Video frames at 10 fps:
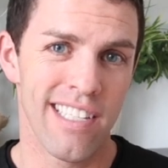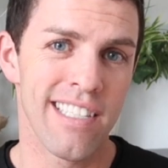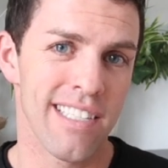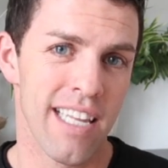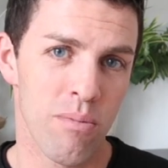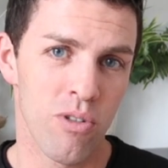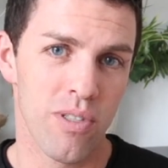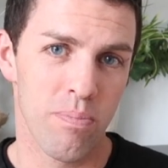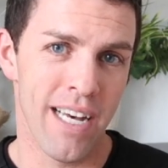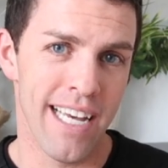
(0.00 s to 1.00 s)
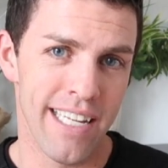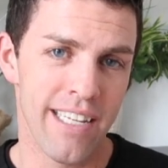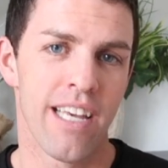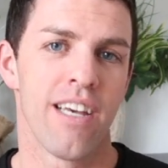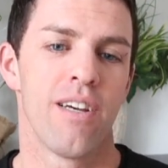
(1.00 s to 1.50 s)
unstable
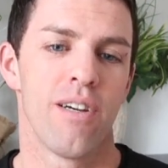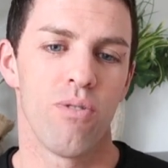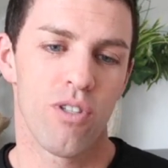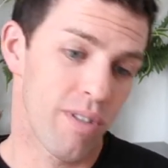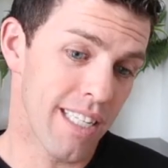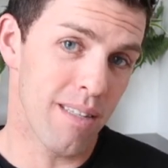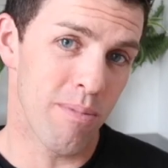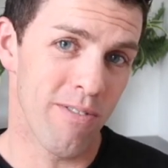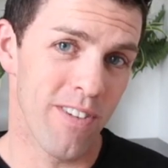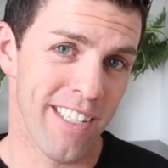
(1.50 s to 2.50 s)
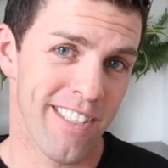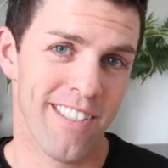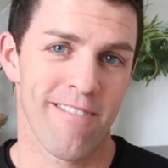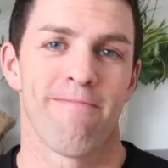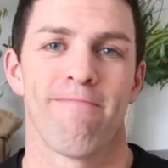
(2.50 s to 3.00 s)
spine, which would need to be fixed.